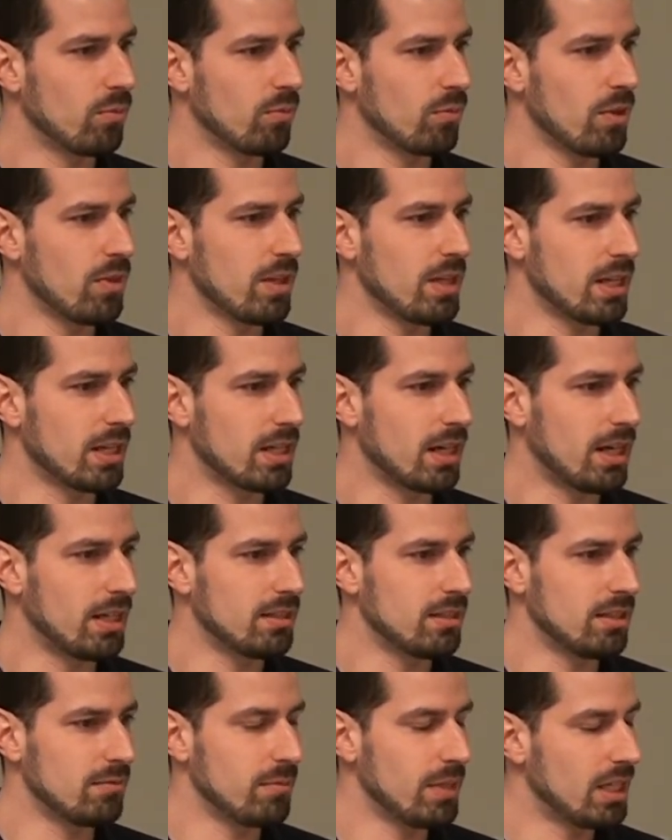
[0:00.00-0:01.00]
within a
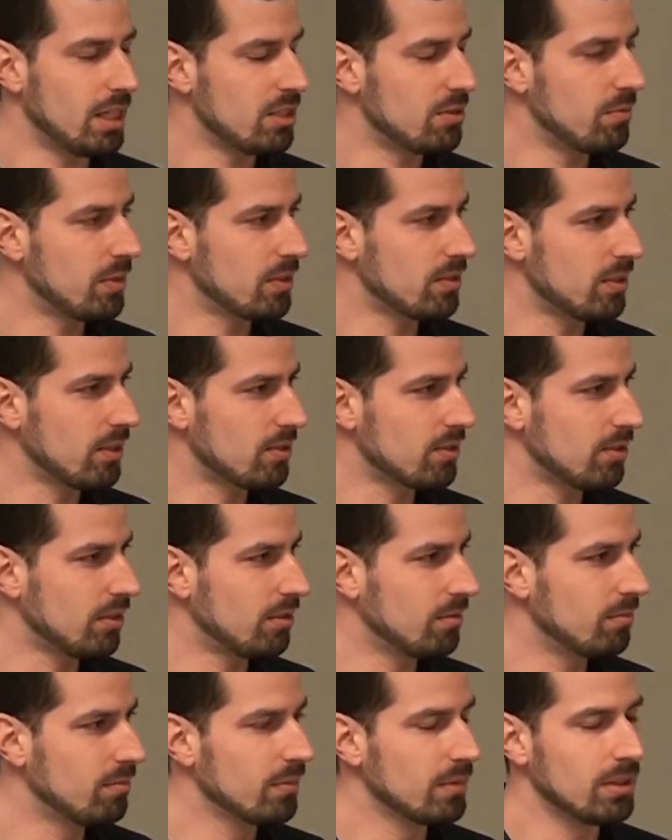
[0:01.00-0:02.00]
content management
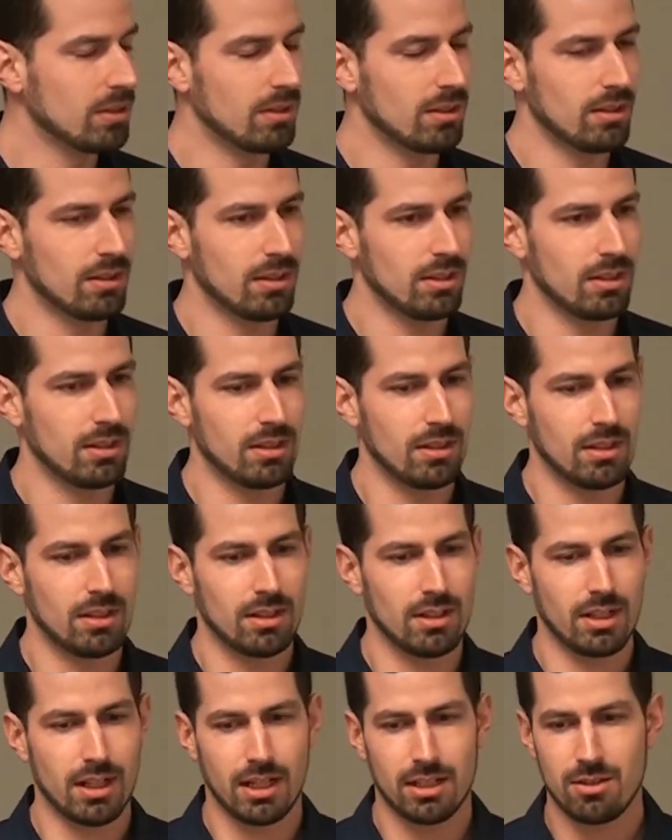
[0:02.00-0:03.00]
system,
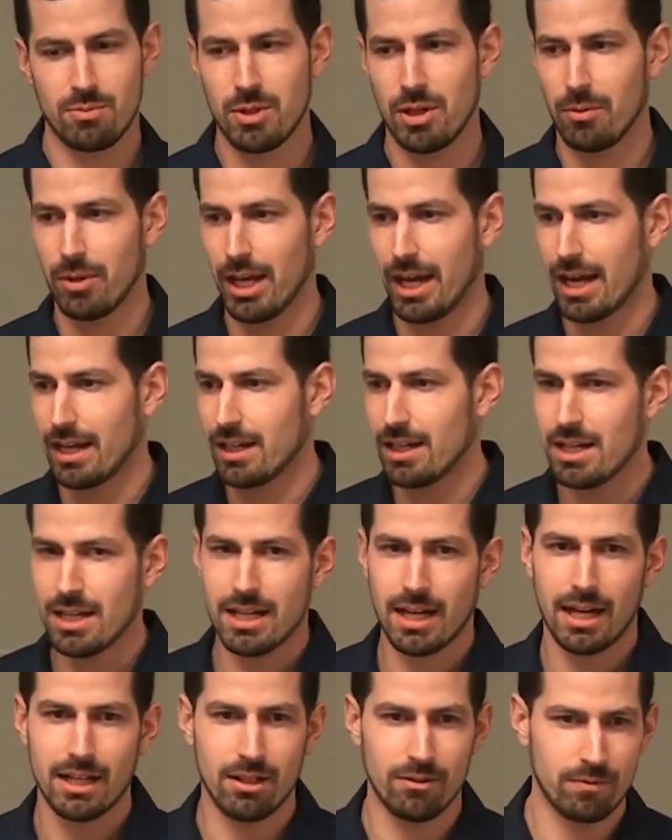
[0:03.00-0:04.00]
to be able to add any
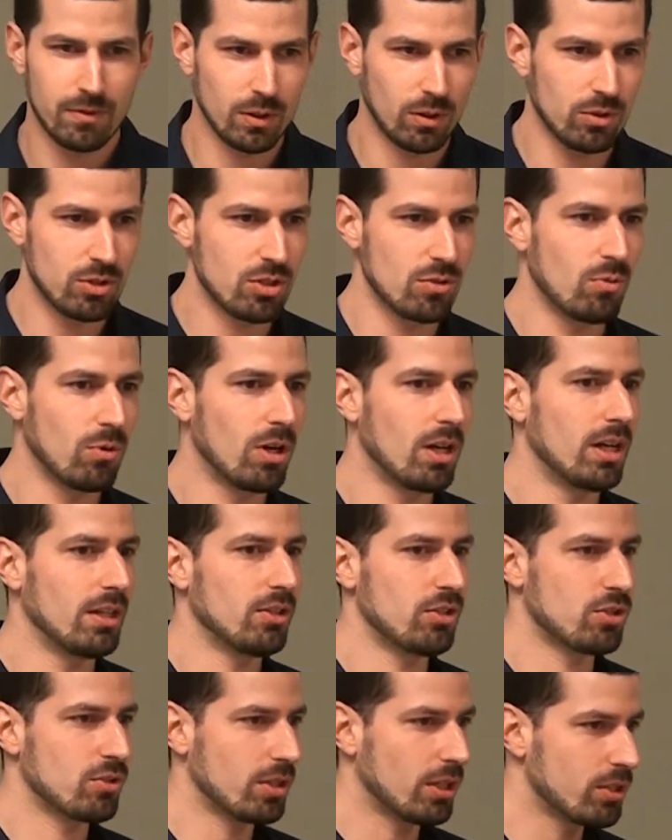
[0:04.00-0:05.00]
kind of field you want,
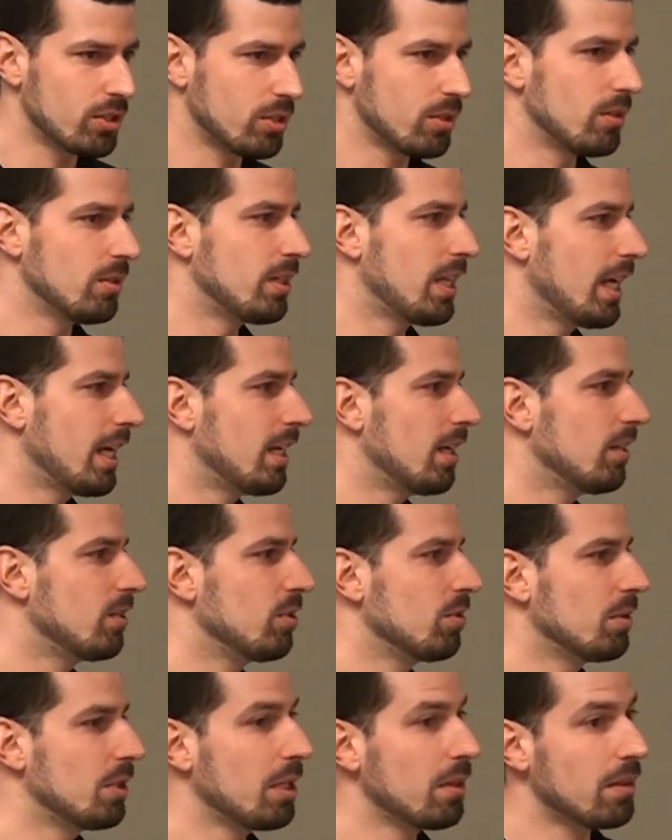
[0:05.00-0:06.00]
structure your data,
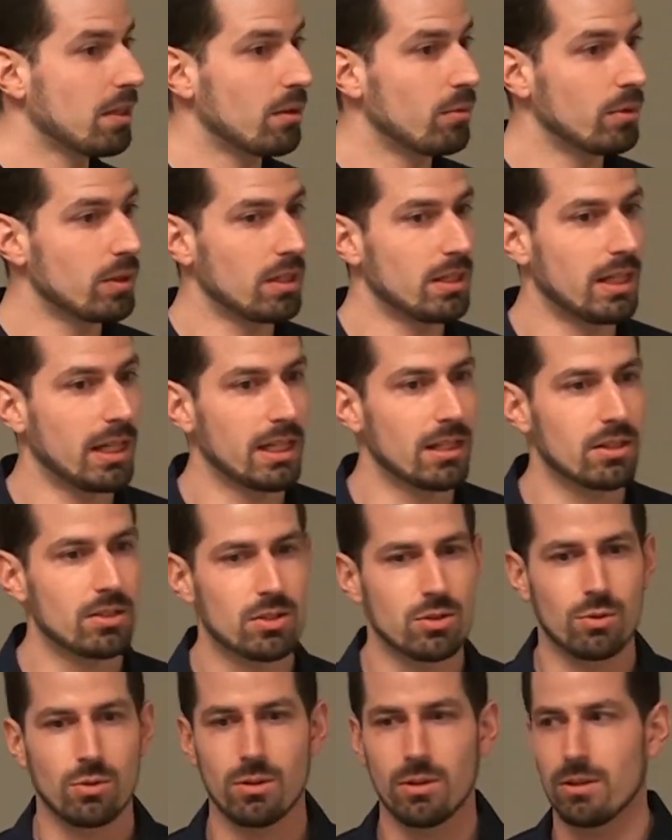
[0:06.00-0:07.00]
do anything with the data,
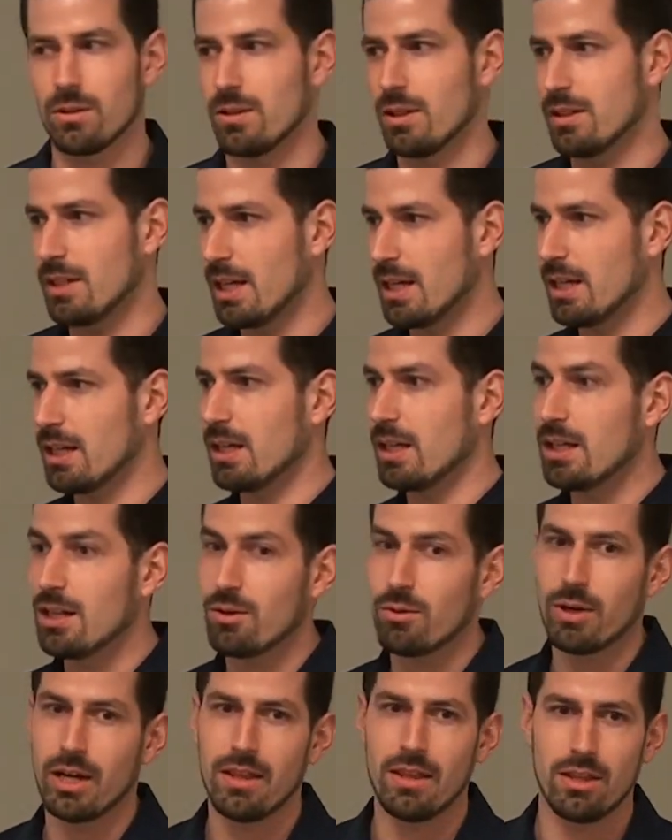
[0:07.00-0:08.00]
store the data any
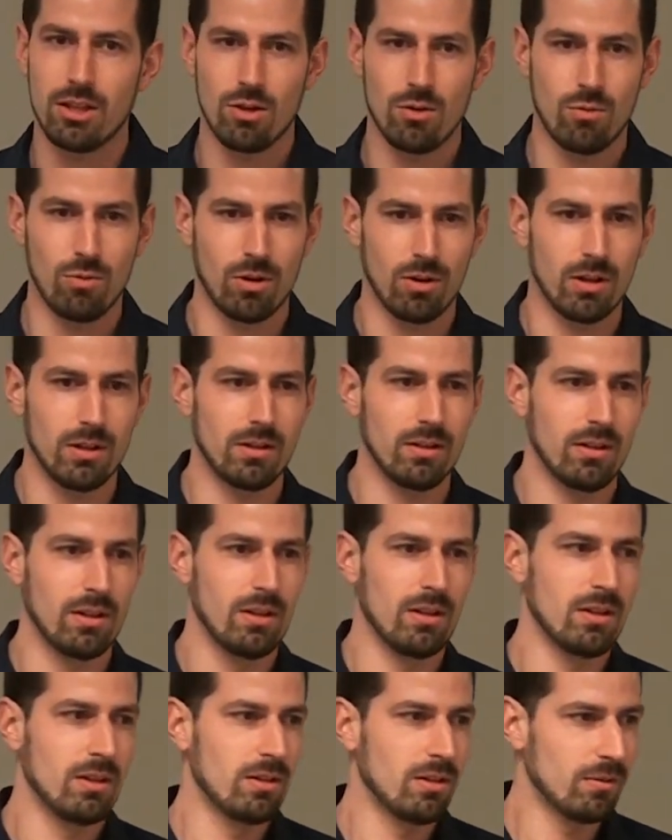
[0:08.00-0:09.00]
way that you want,
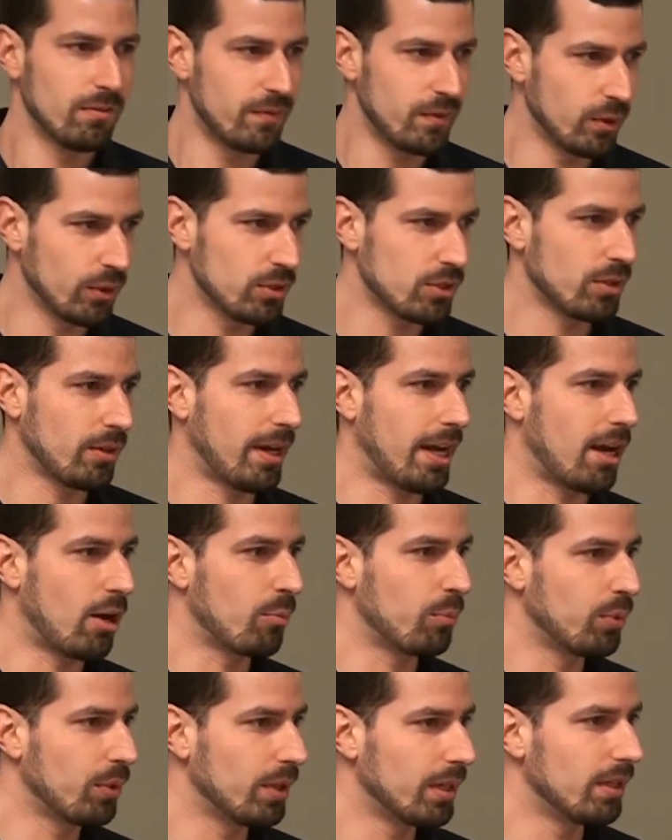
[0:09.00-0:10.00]
filter
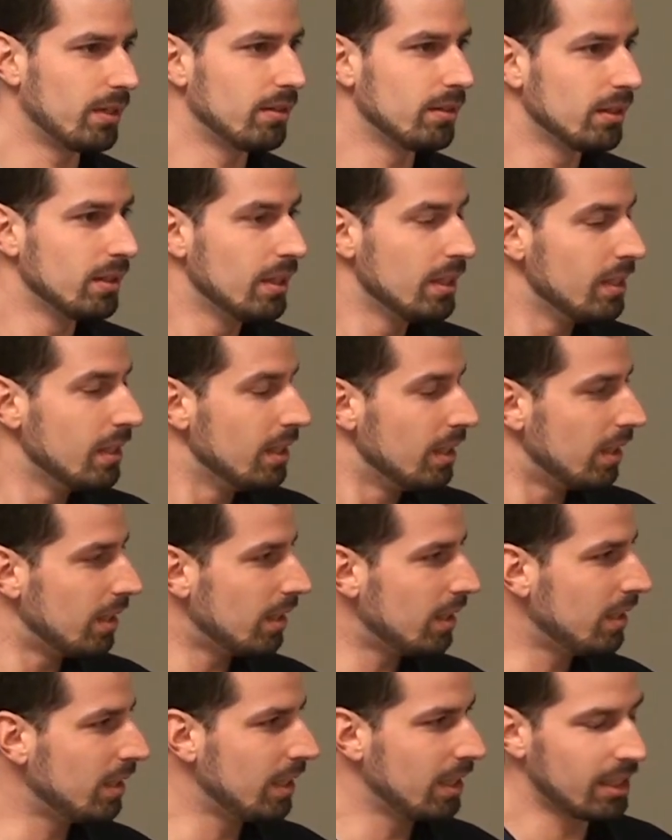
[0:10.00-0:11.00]
output
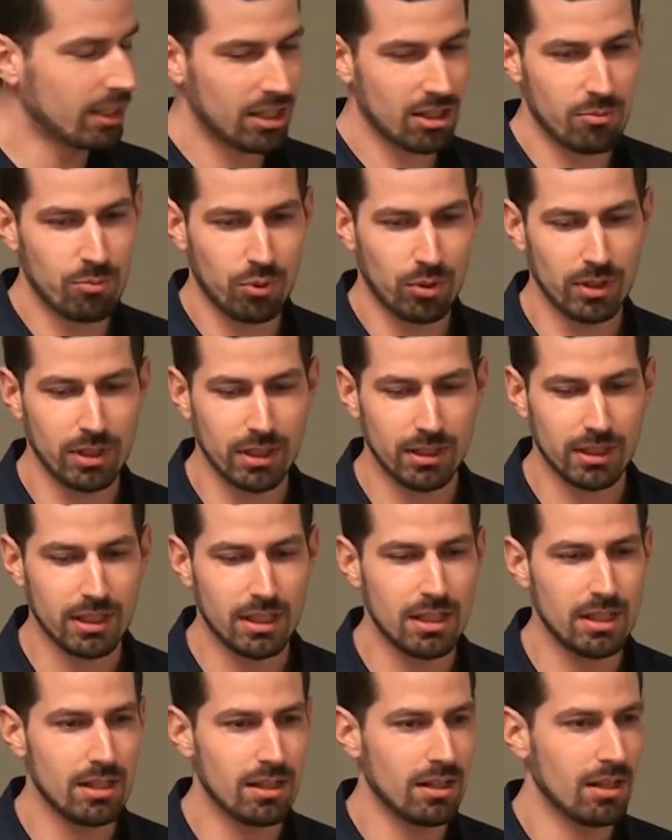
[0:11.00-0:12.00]

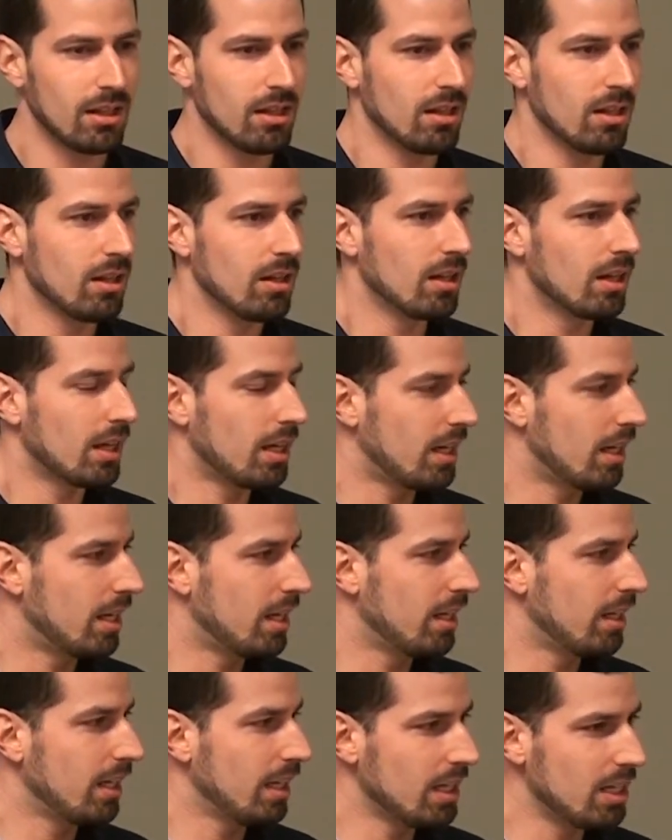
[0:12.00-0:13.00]
completely
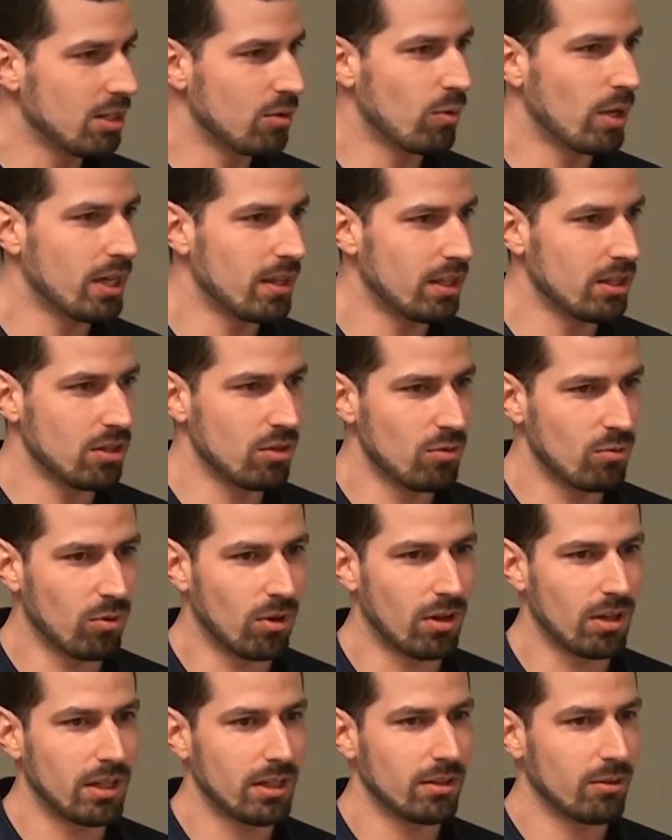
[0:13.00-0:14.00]
any way that you
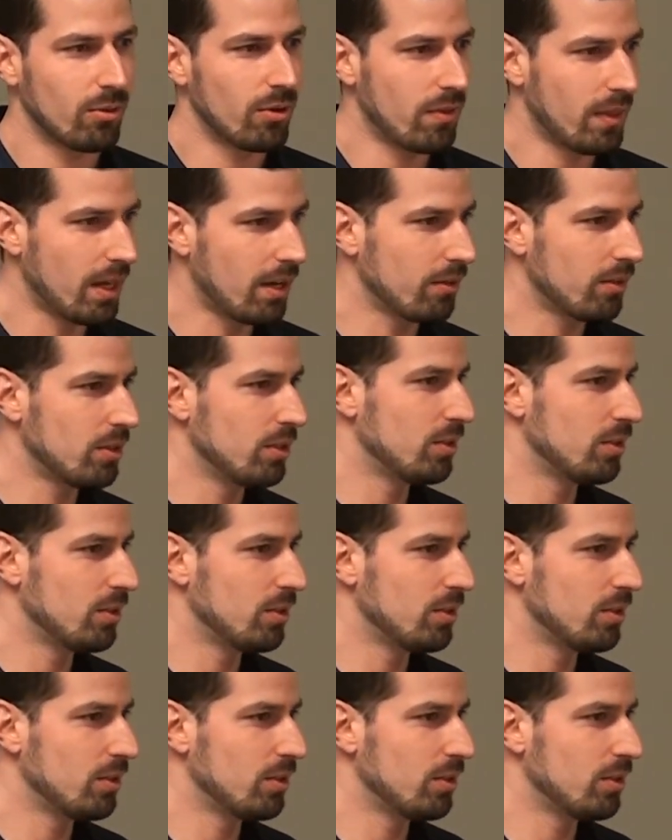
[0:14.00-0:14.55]
want without the